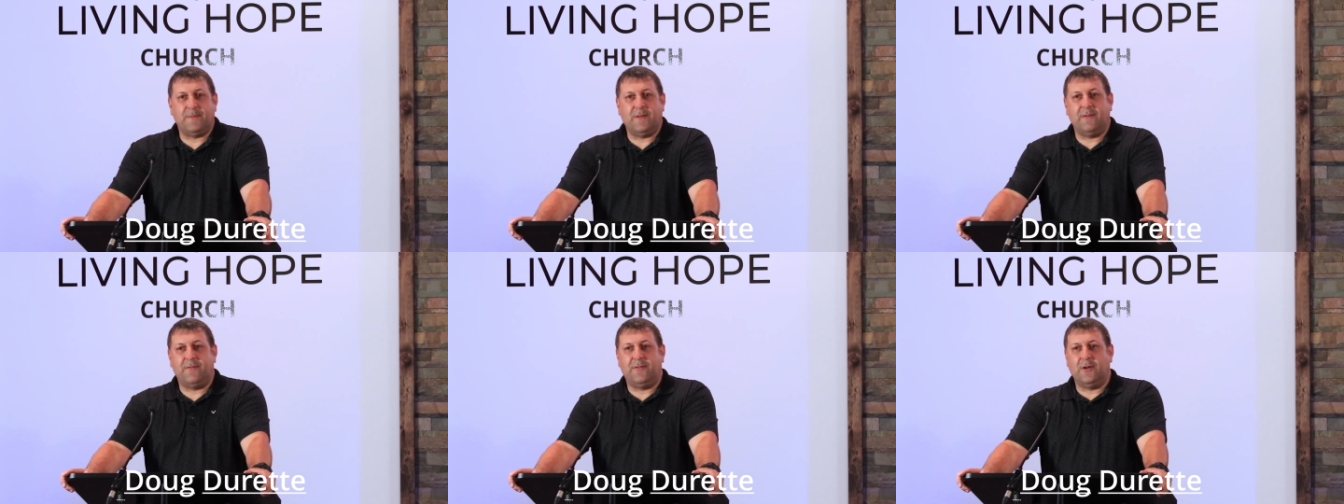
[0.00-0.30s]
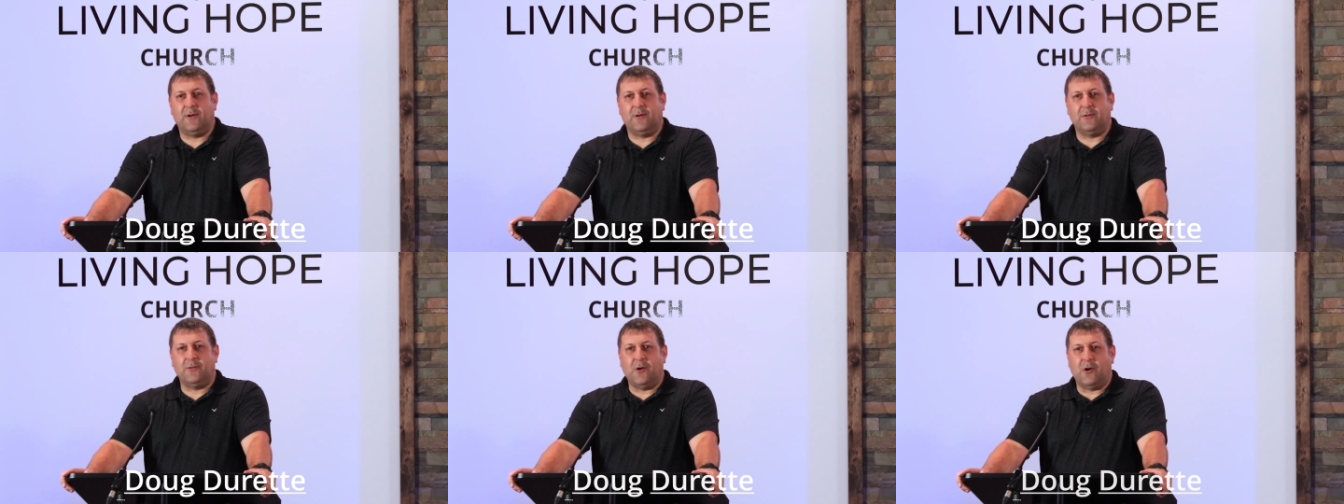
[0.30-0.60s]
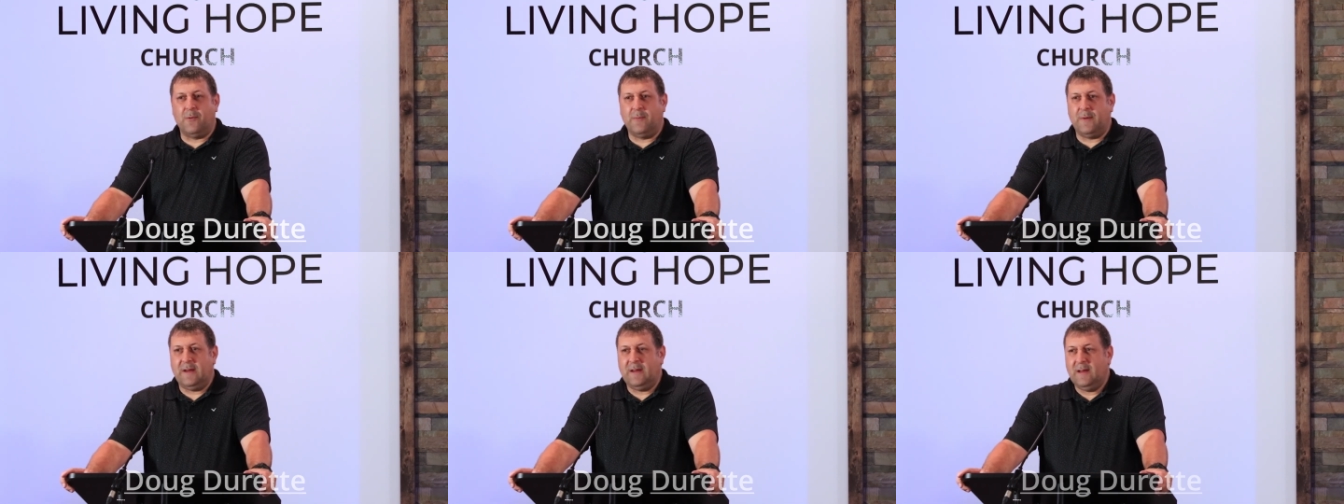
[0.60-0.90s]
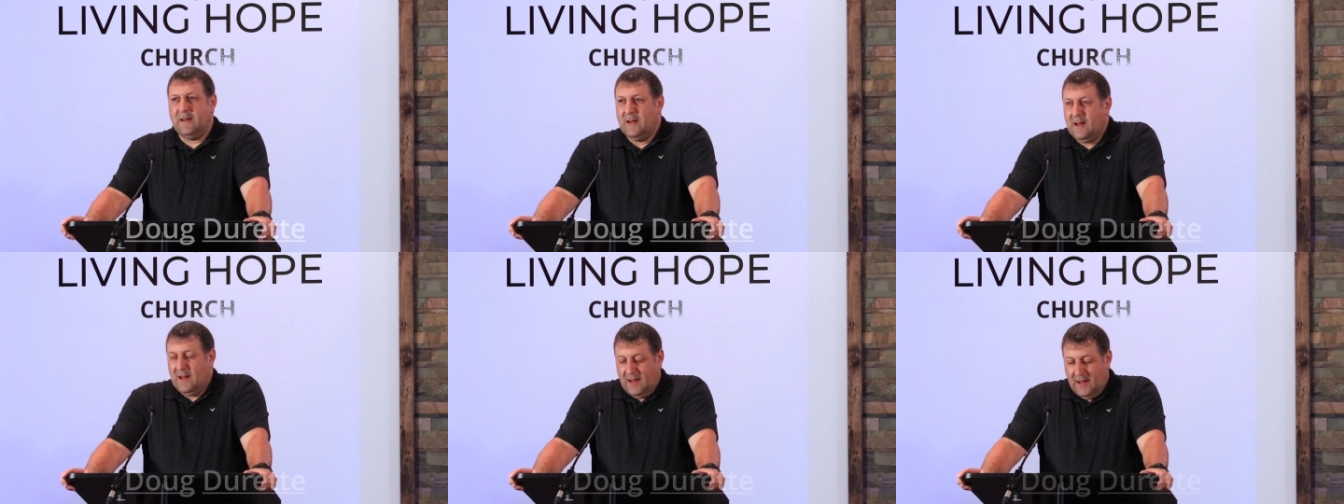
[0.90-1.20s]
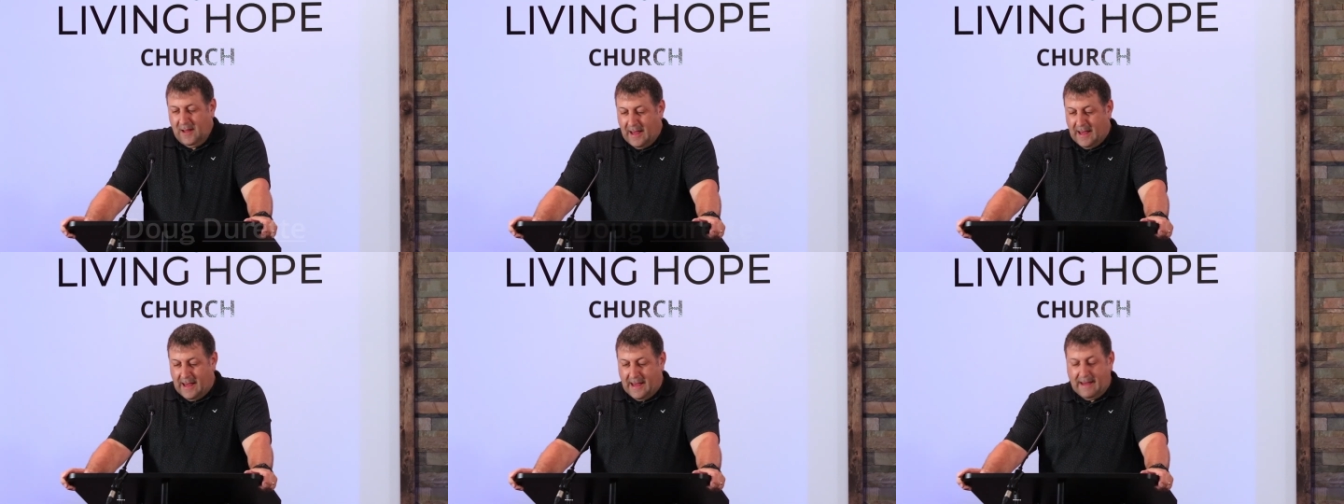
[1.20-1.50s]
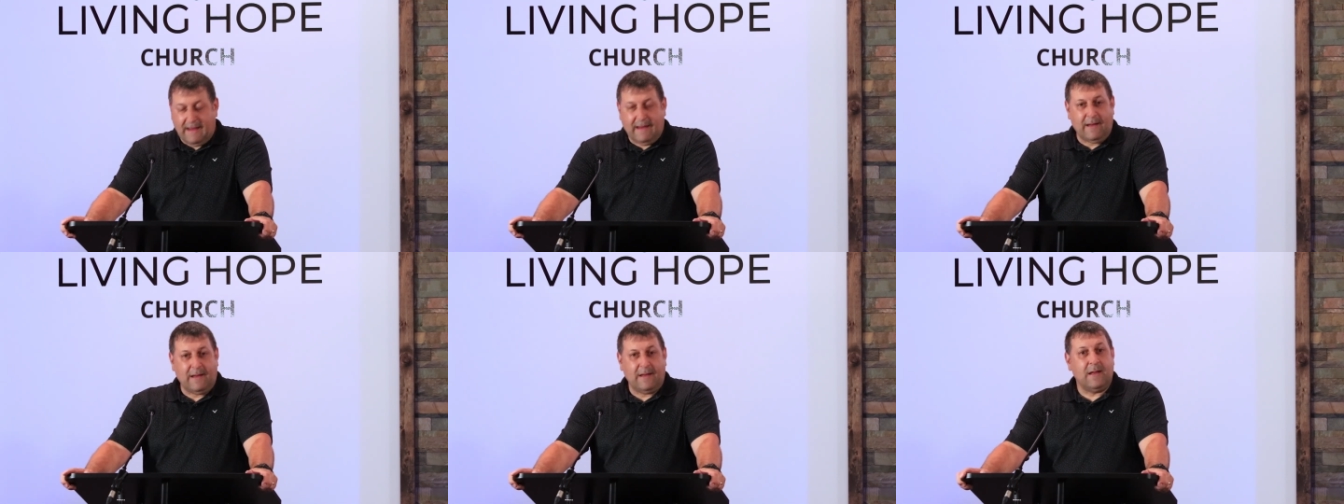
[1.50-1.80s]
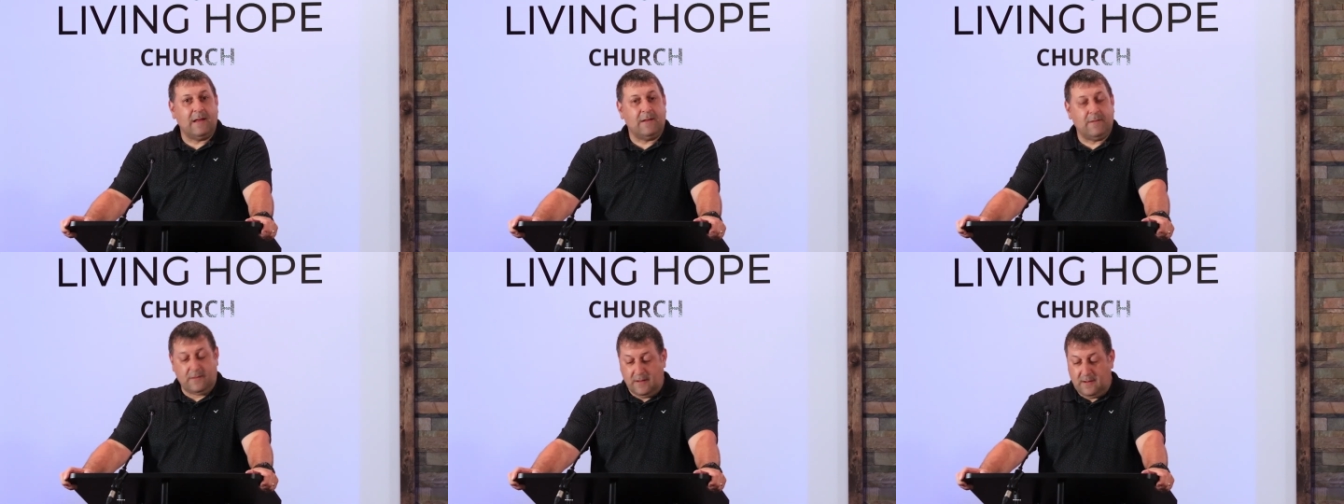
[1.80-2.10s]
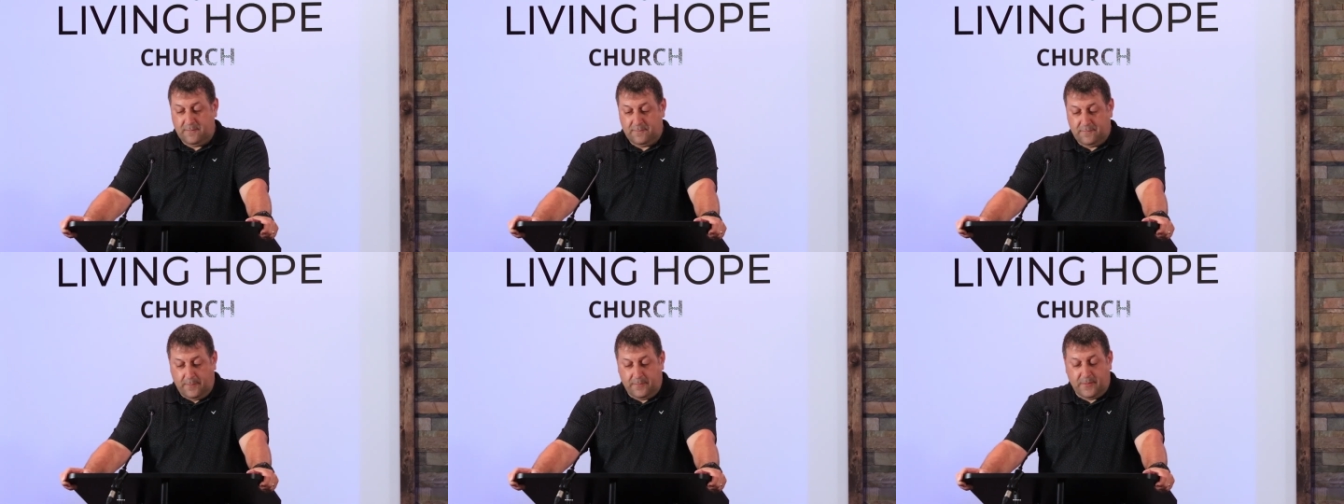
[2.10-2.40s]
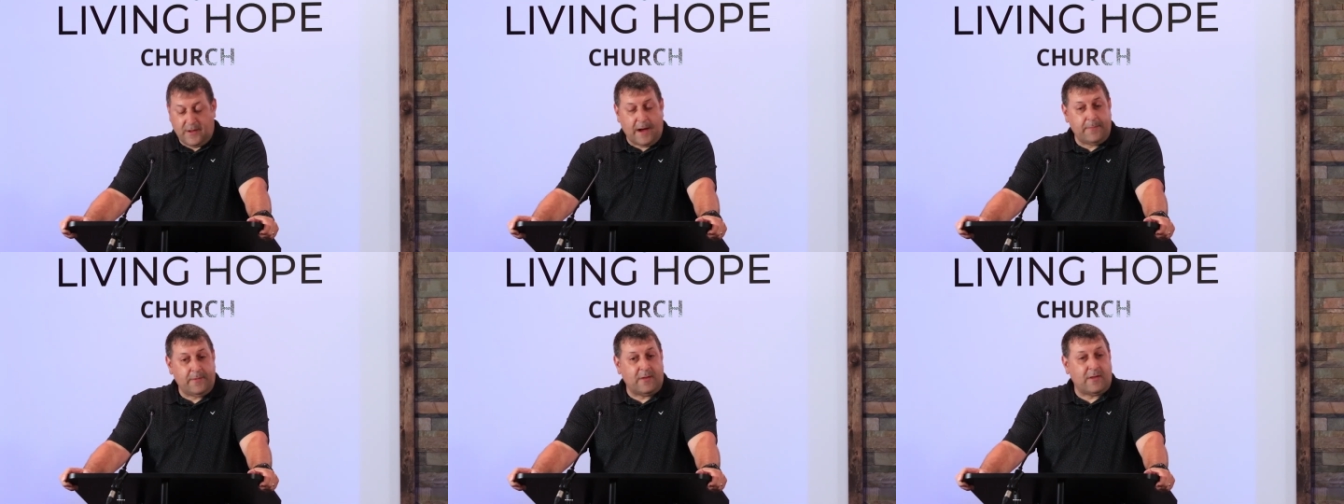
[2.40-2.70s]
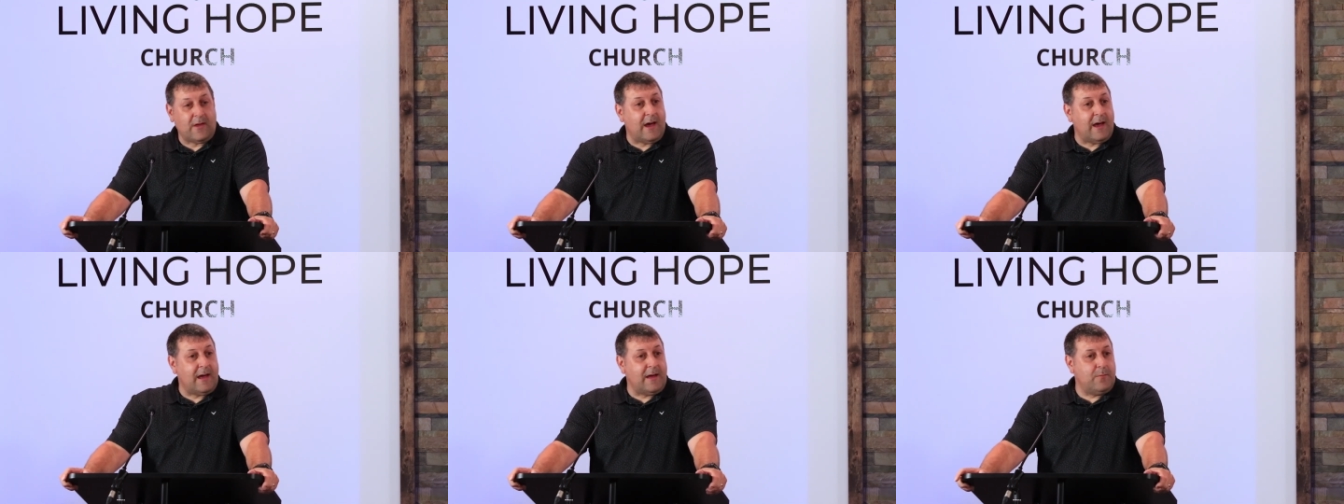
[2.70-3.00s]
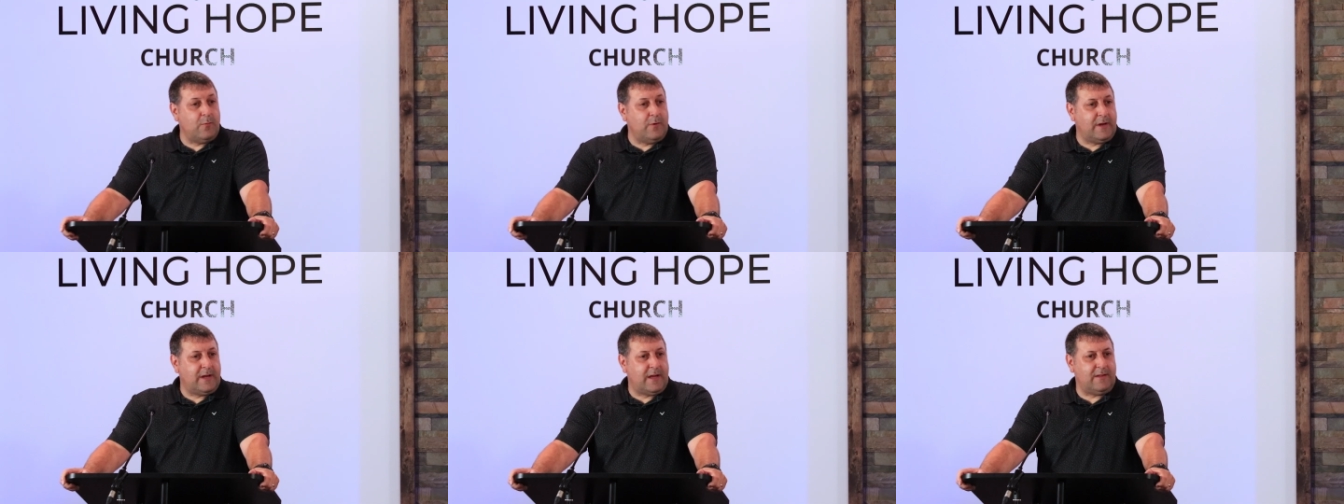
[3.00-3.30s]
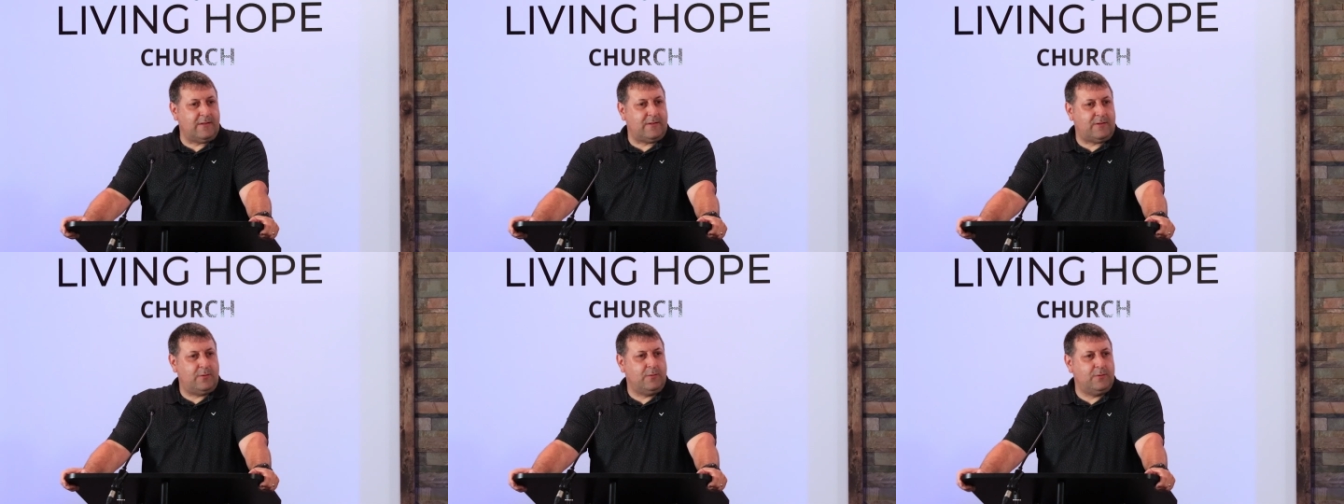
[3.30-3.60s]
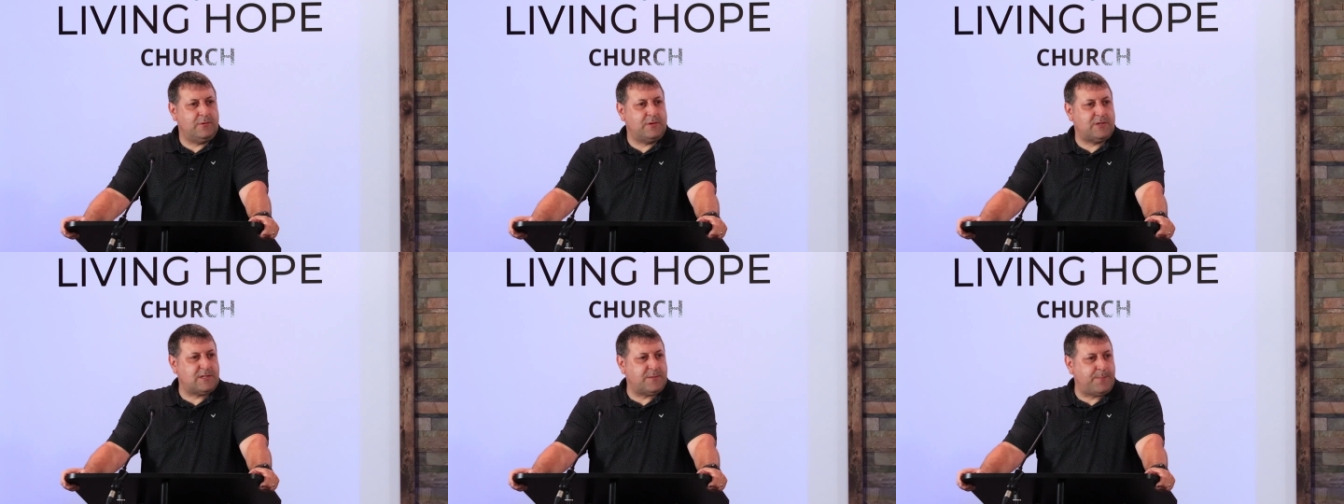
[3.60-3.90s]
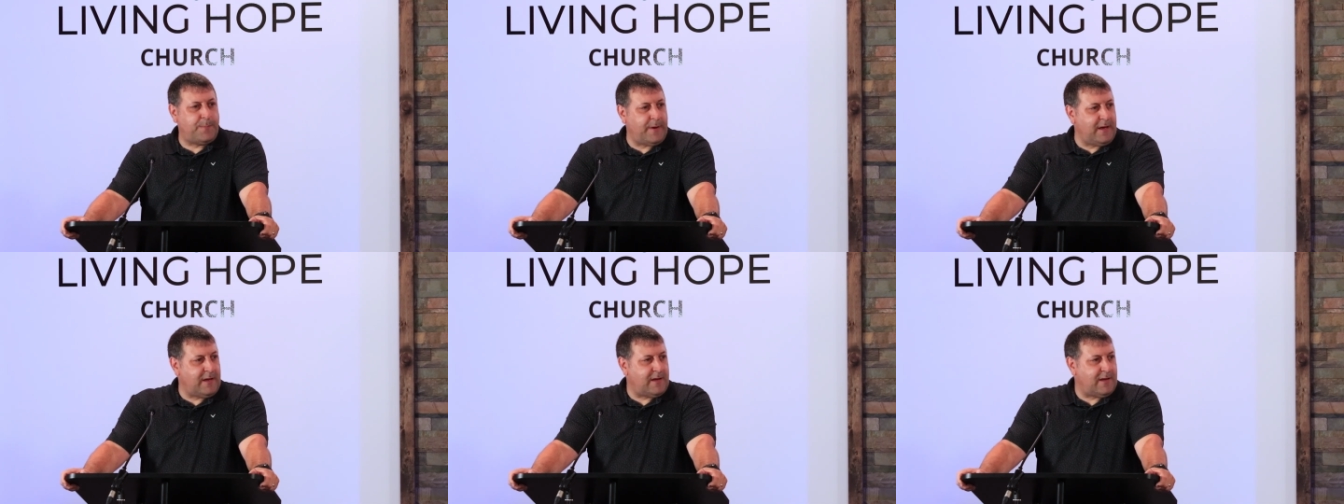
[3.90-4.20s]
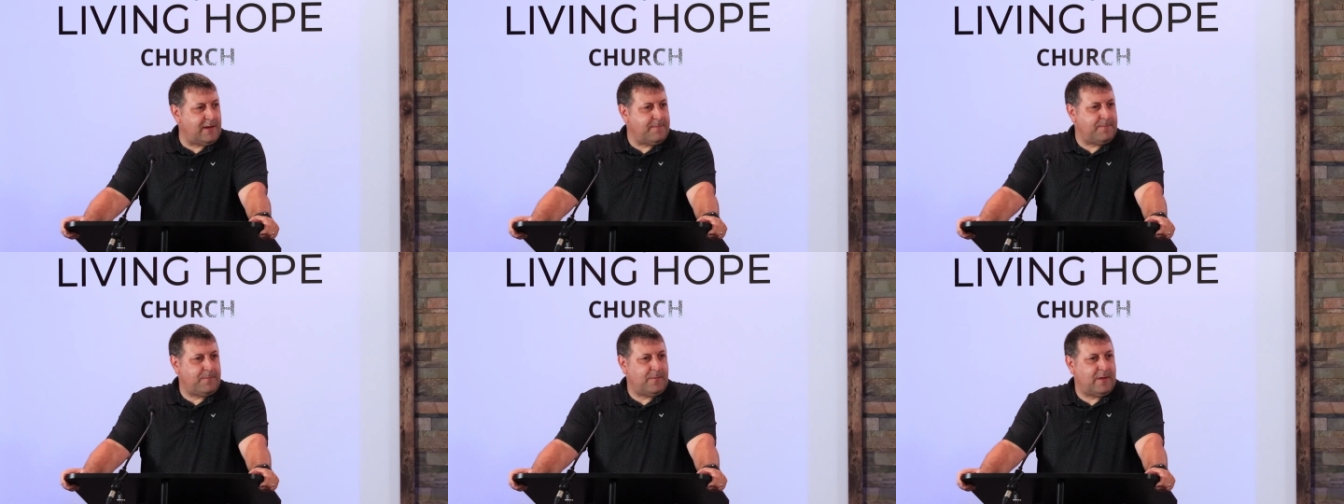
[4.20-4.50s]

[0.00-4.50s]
If you don't know me, uh, from time to time we get to speak.